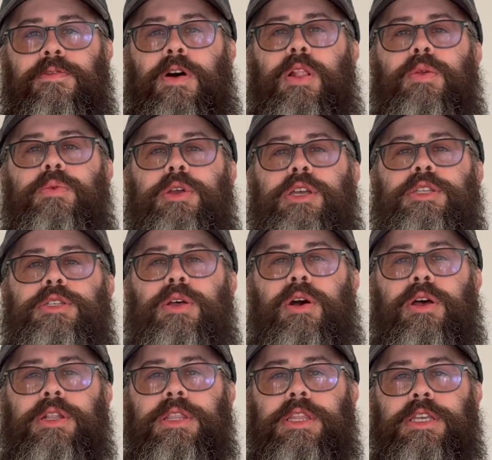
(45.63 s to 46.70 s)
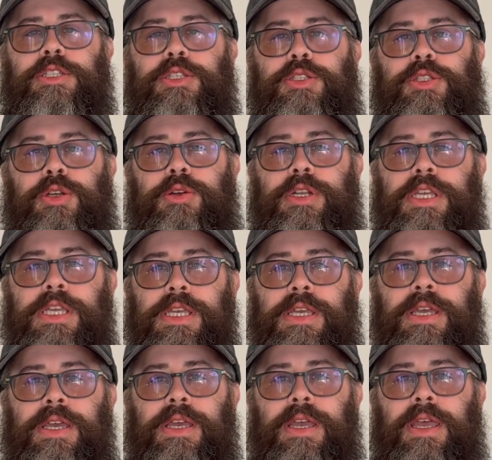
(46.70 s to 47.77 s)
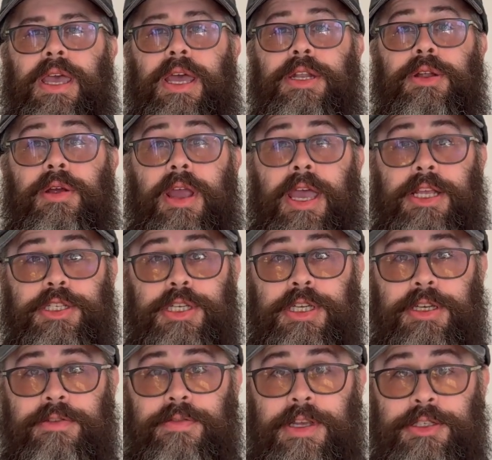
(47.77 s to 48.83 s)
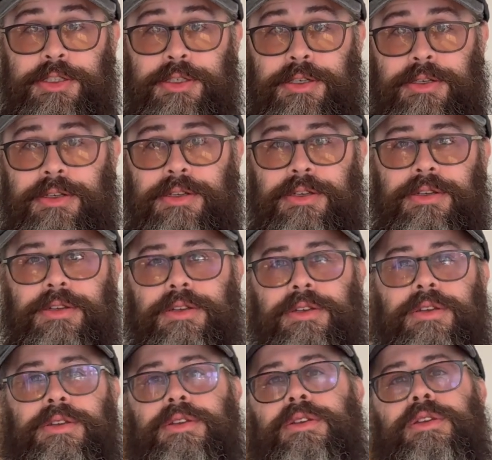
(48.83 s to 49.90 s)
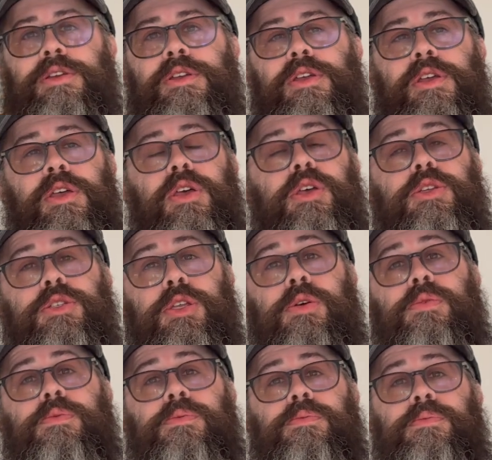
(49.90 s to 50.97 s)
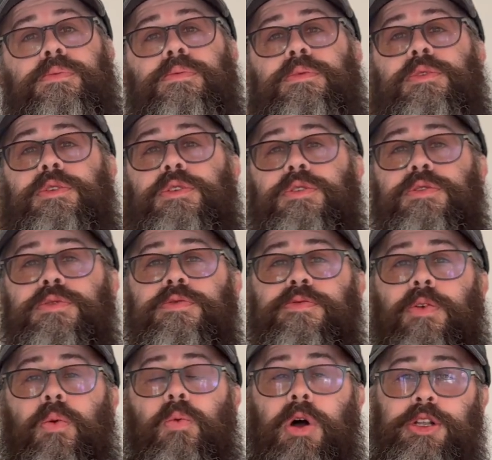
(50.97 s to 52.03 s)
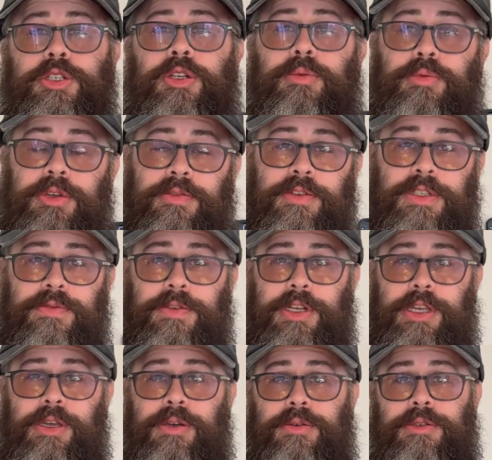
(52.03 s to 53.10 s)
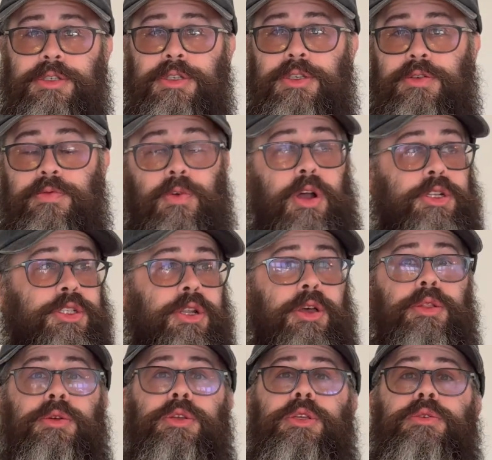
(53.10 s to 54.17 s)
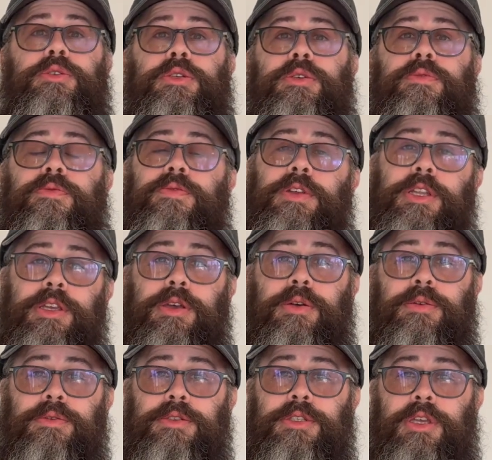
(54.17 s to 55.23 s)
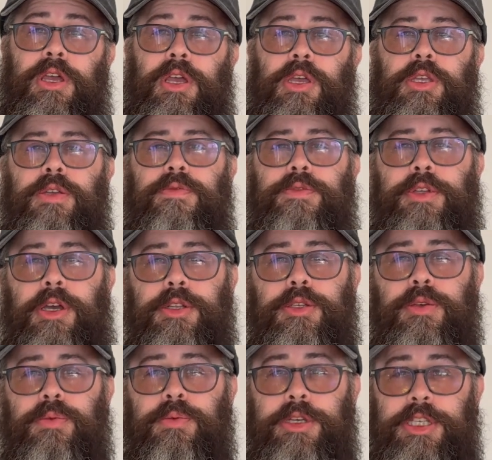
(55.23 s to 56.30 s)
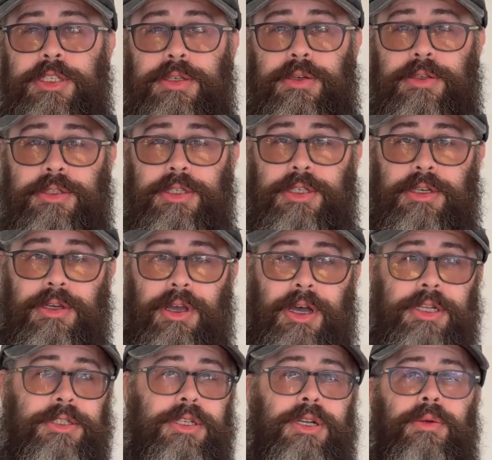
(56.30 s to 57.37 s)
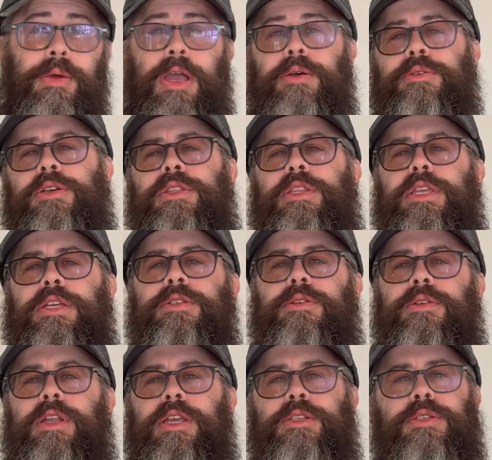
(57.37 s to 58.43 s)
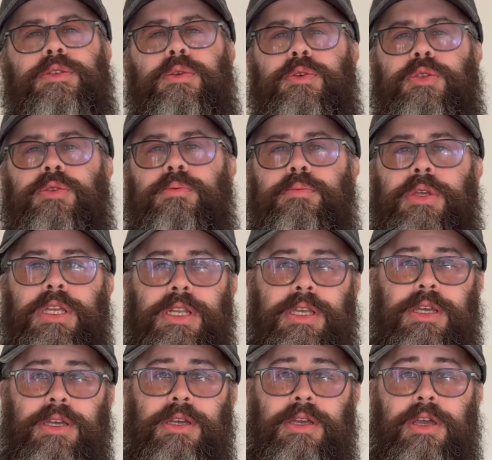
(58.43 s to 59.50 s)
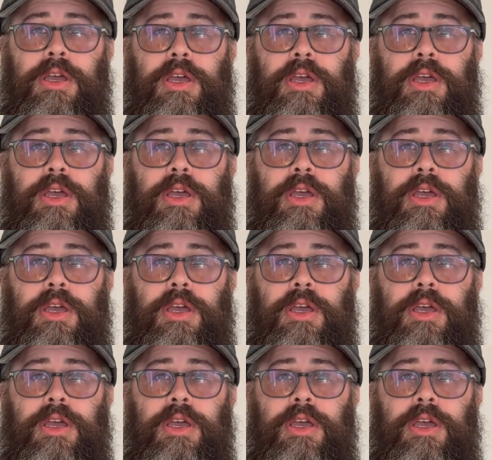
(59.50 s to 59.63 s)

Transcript: following us on this journey and our hatching adventure. So, you've watched our previous videos, you've watched other YouTube videos, you've done your research, hunted around on the internet, social media,